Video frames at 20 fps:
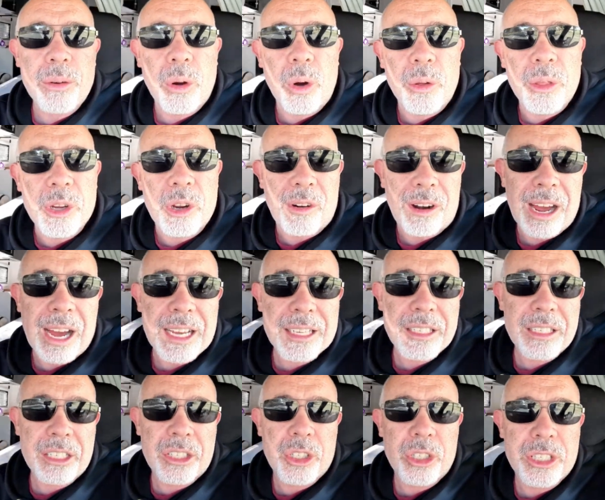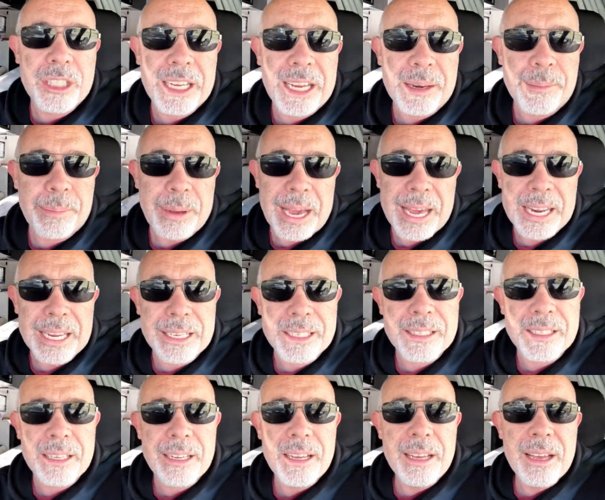or the grass, I should say, and
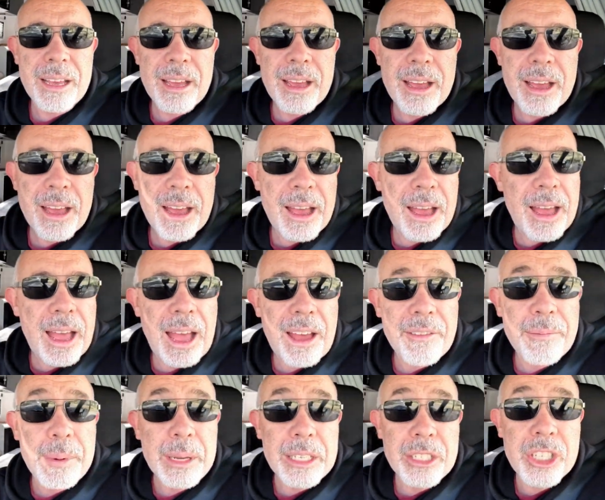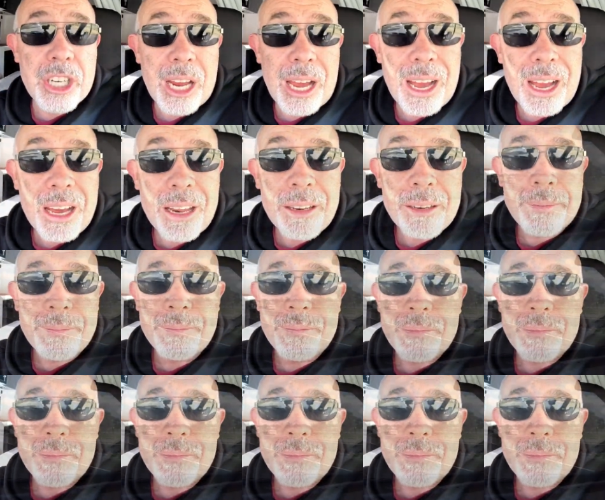paddocks have been charred.